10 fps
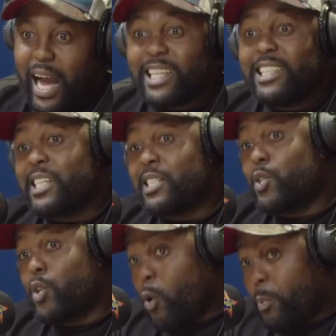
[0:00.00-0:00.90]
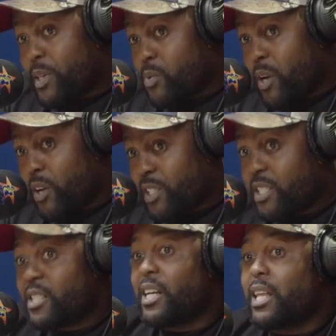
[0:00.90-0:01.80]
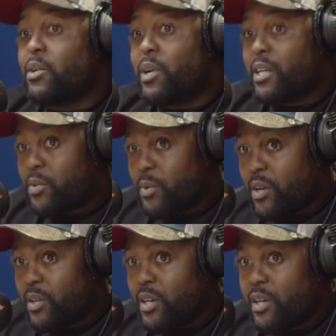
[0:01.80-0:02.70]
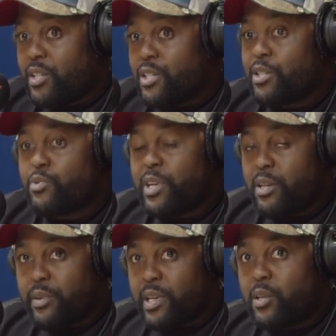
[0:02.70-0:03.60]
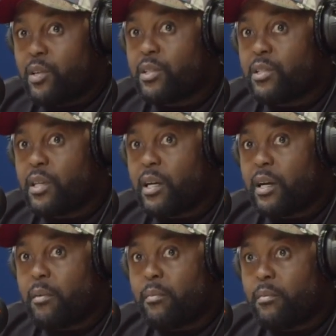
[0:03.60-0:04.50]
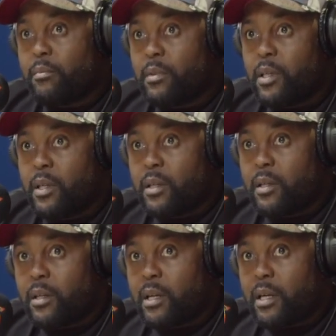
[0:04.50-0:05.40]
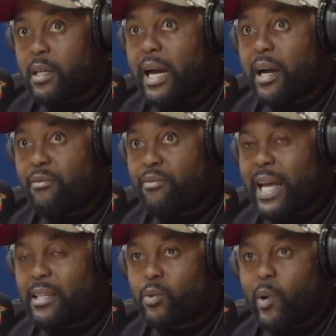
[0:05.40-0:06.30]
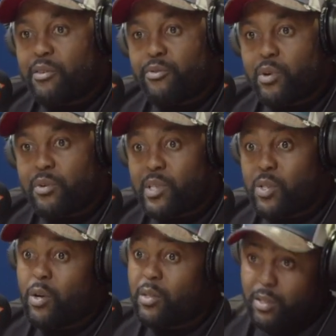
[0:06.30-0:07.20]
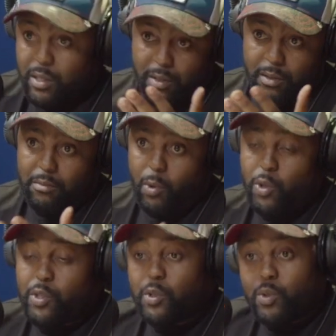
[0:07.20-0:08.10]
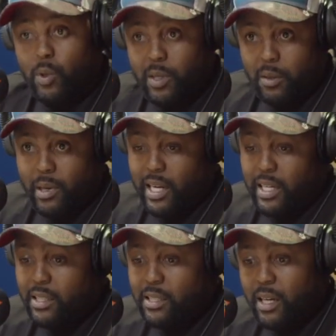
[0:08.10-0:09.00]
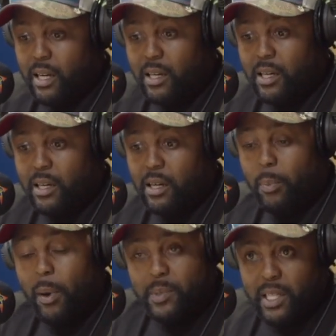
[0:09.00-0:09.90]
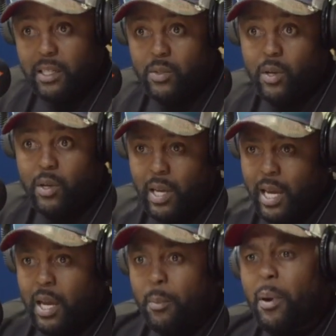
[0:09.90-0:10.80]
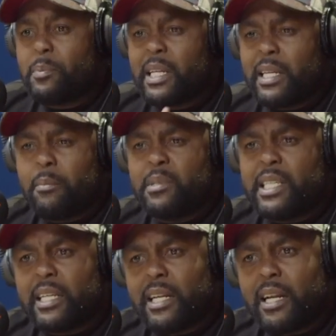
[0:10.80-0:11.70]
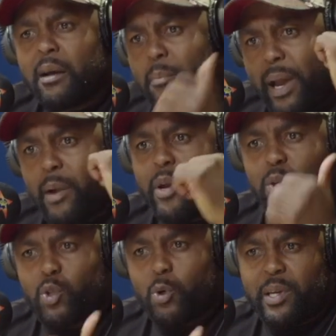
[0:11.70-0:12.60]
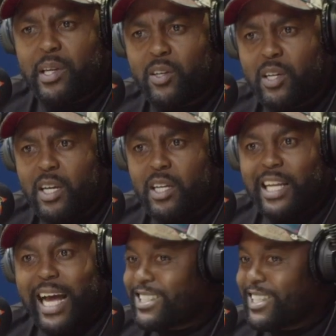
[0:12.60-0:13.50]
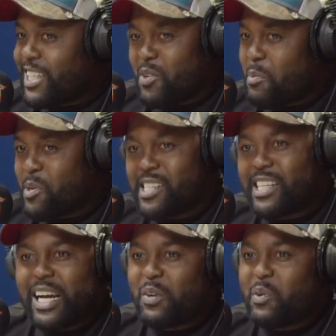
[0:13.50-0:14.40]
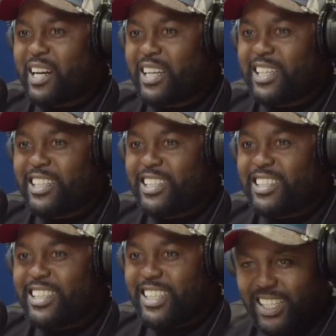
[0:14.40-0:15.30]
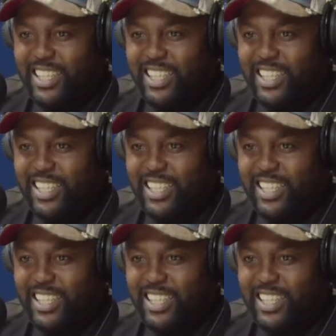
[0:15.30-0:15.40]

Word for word: Anita's dope as well. Mm-hmm. She's another one as well. She's really really good. Mm-hmm. Um, uh, yeah, I've liked quite a few of her songs also talking about Anita uh, Poptain as well. Yeah. Poptain ndaimuteerera paaiuya kujoburg joburg yeah asati atombozikanwa wow I'm eh, I